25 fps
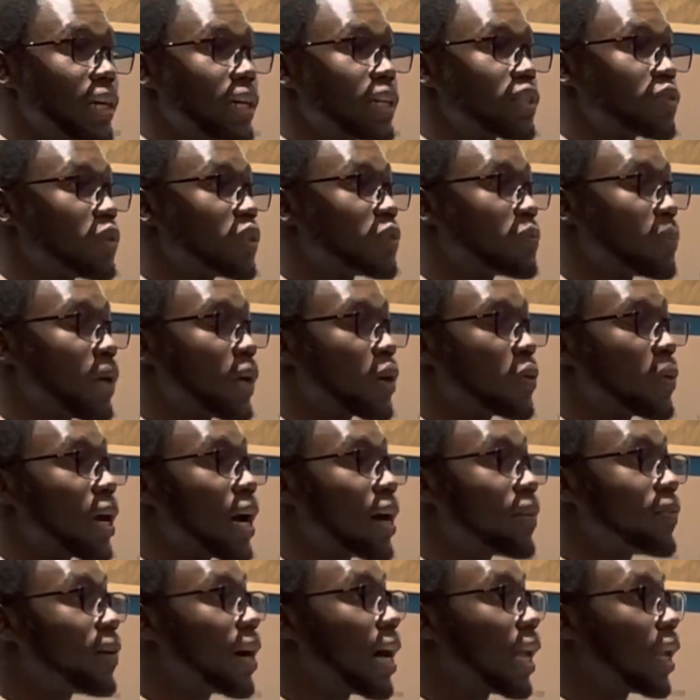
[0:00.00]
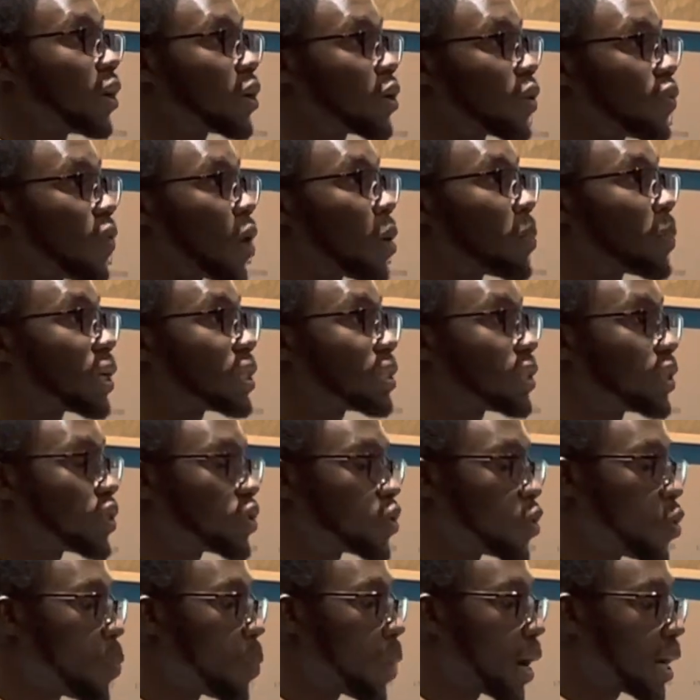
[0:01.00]
as we speak, we have a lot of our patients
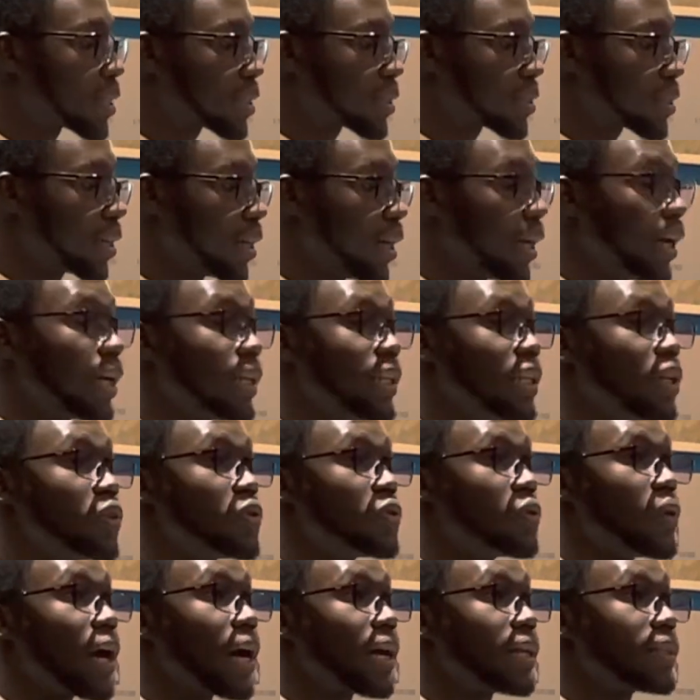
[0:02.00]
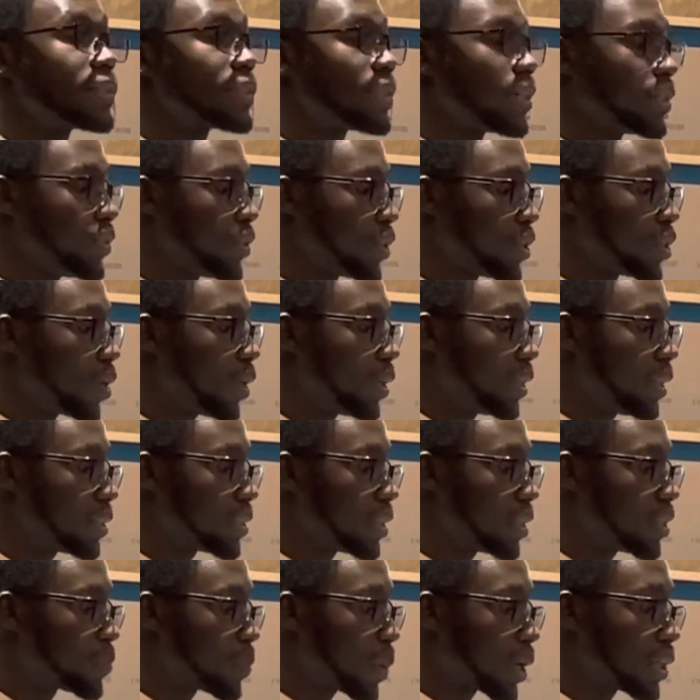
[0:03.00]
who pass due to end-stage renal
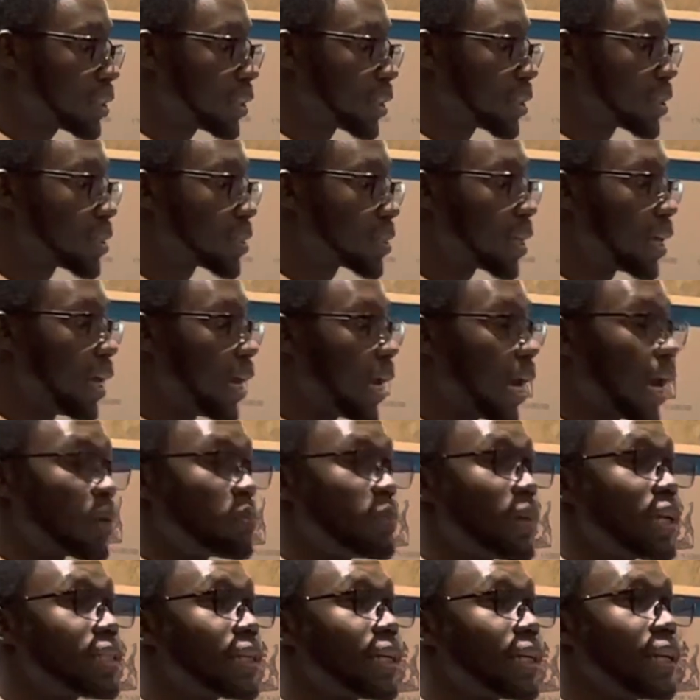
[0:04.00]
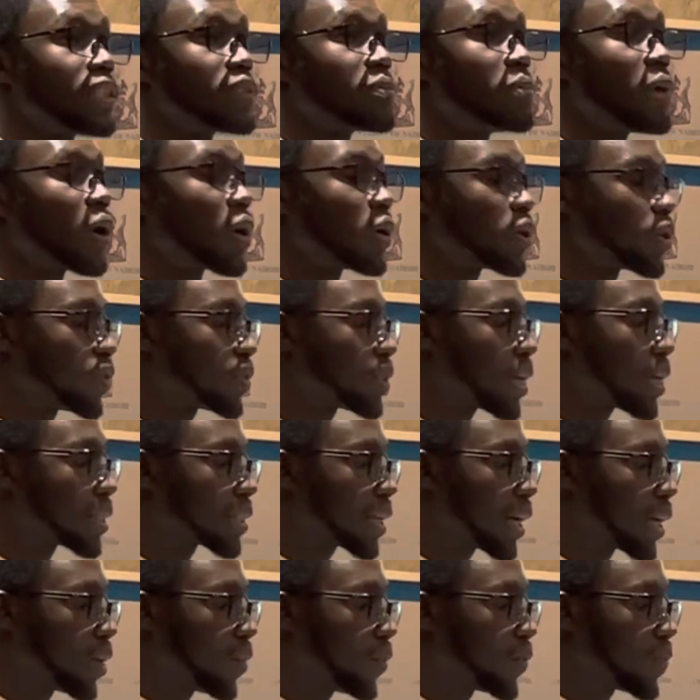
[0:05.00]
disease patients, and majorly it's because of such
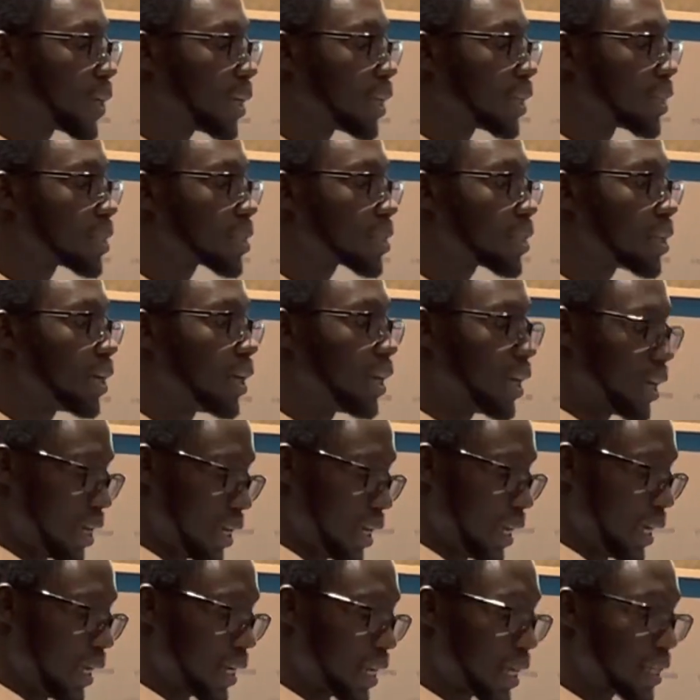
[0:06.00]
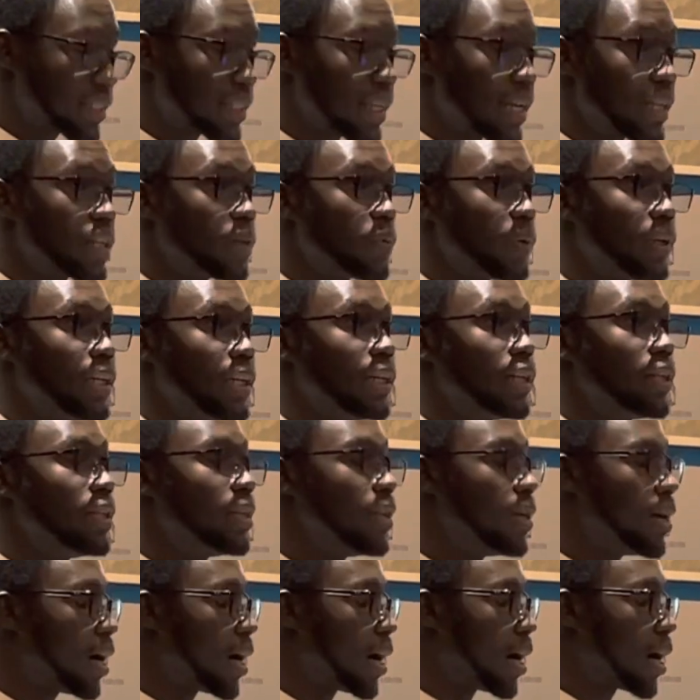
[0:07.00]
kind of things. In a study we
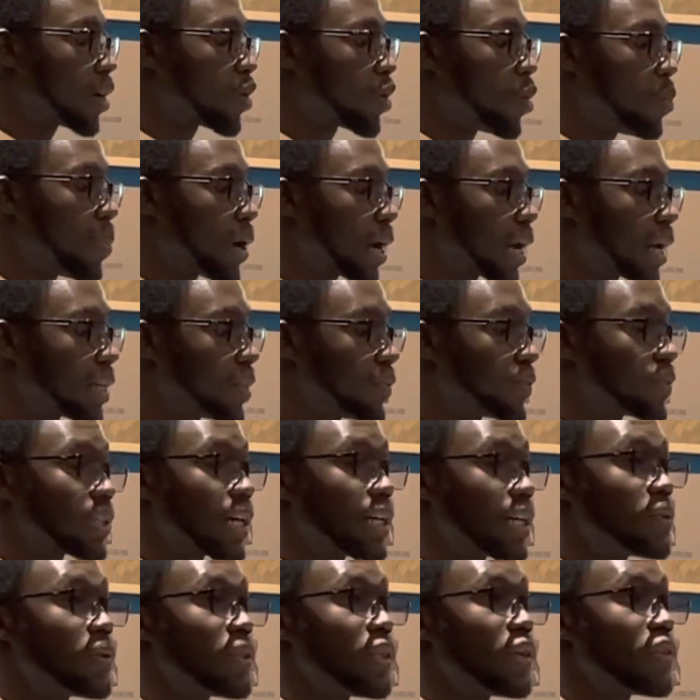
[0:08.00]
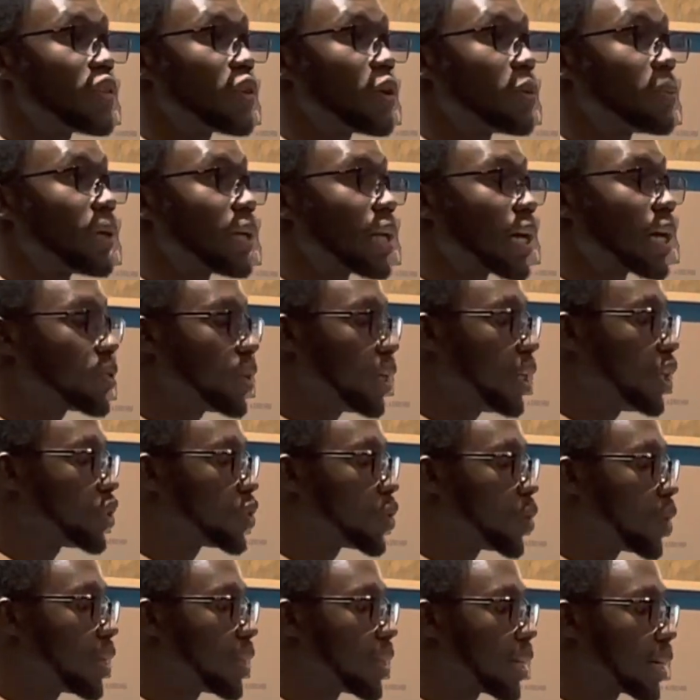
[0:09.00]
did, a comparative study with Ethiopia, it actually
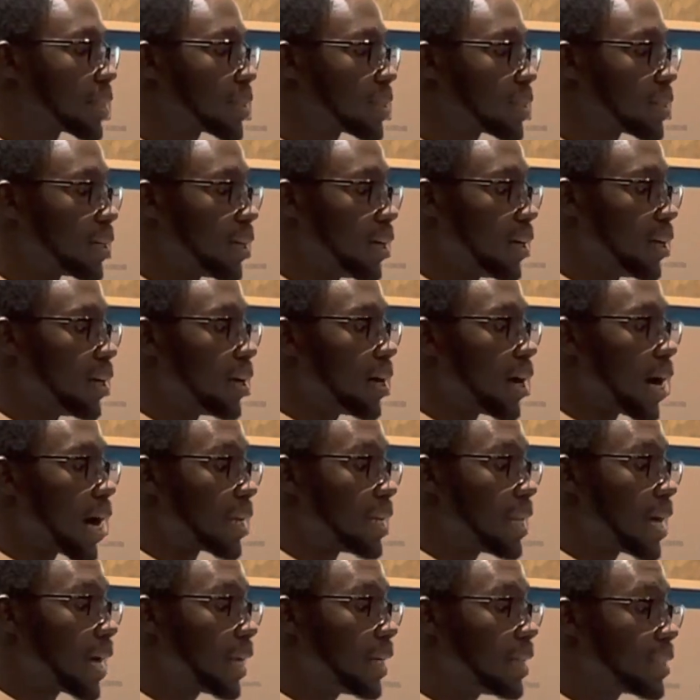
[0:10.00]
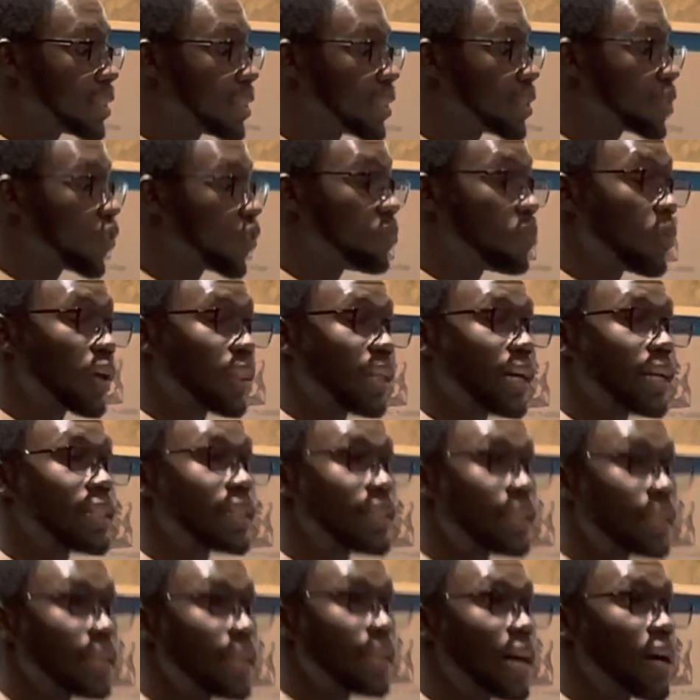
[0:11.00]
showed that dialysis of more than
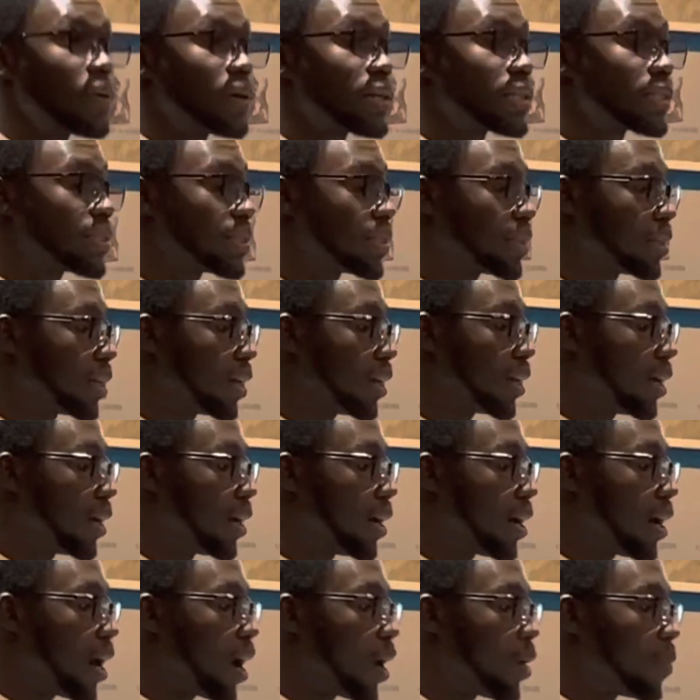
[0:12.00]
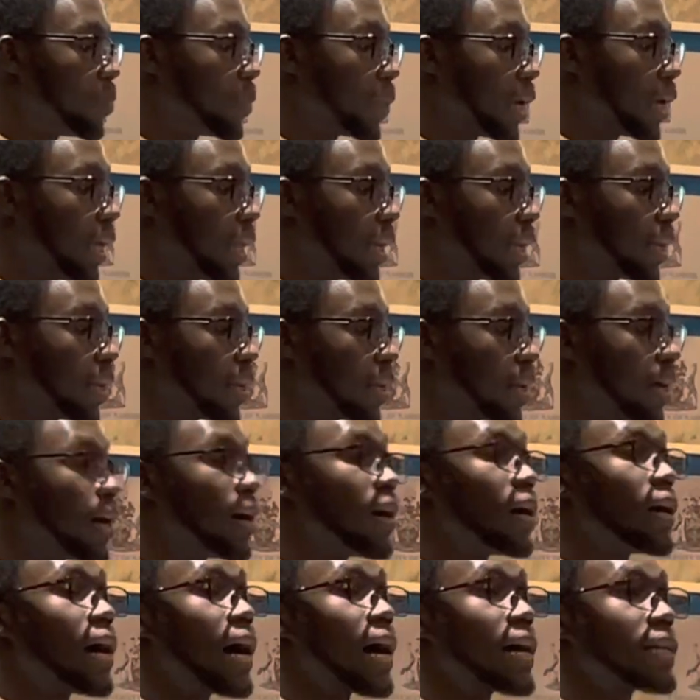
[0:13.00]
3 hours in
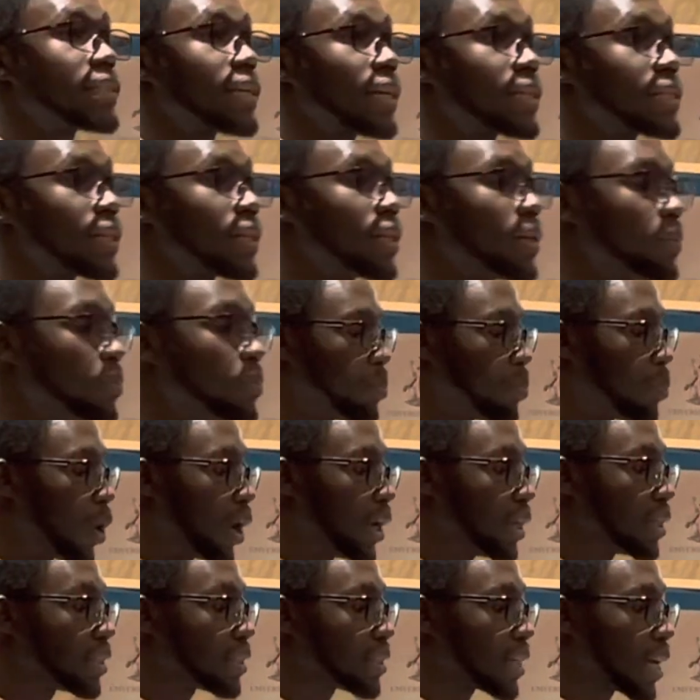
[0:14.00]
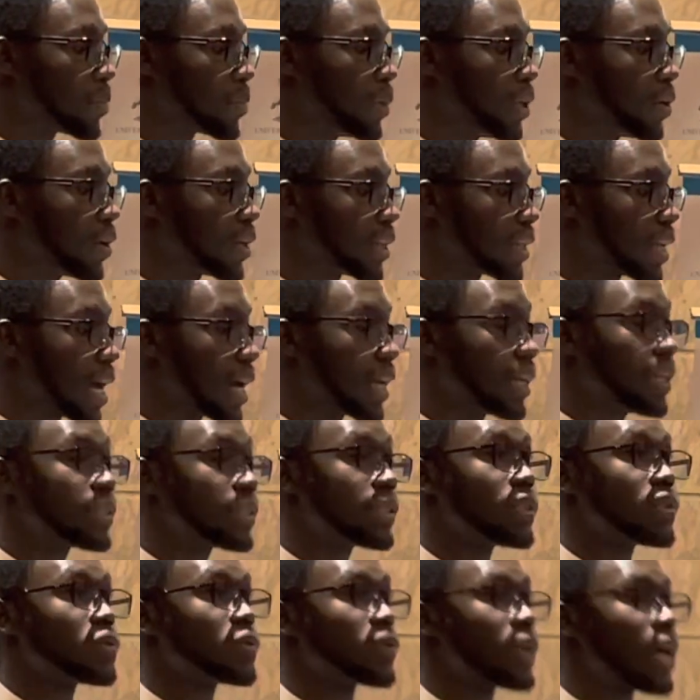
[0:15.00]
a certain point in time during
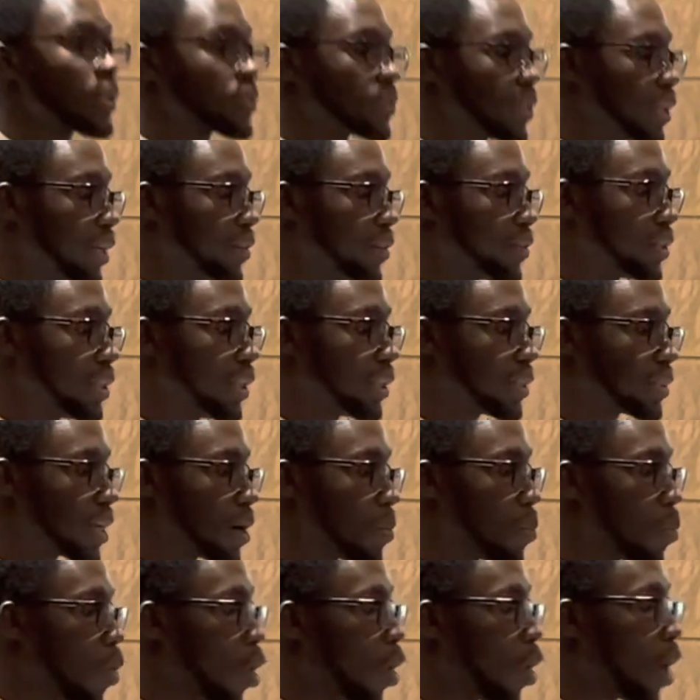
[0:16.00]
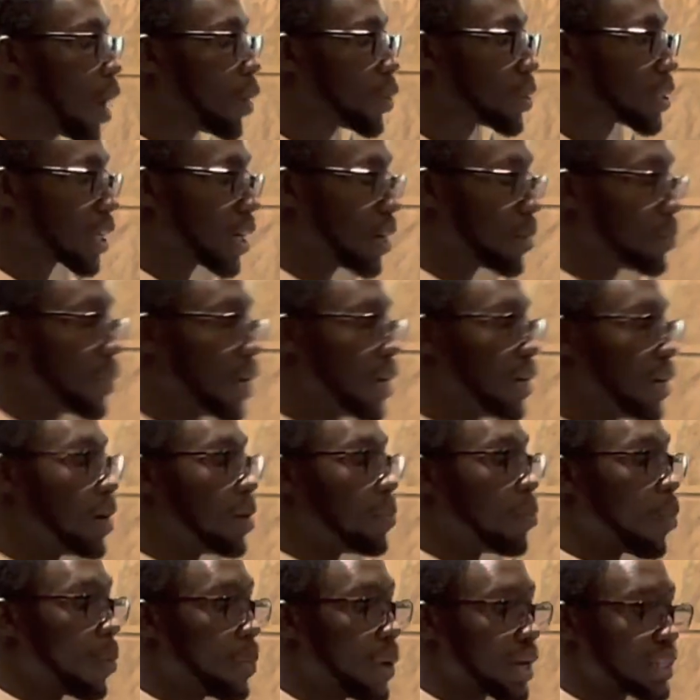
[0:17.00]
dialysis would actually register more
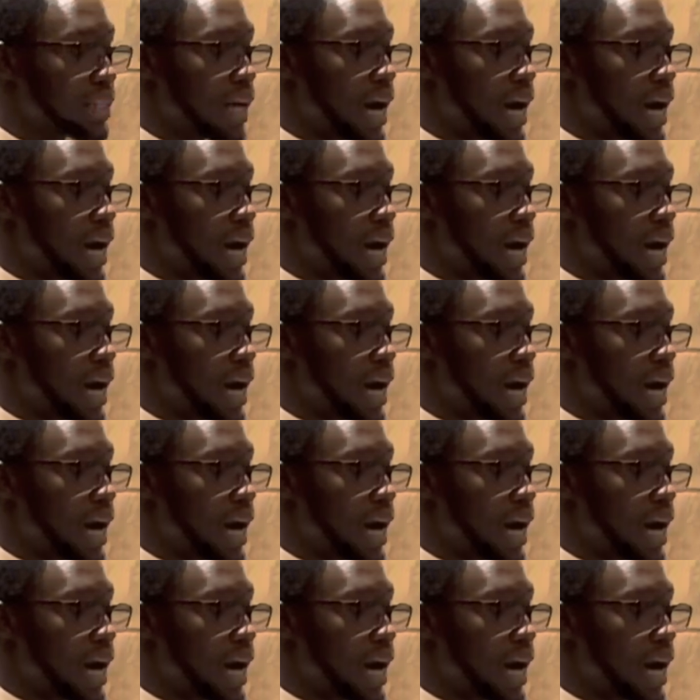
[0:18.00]
better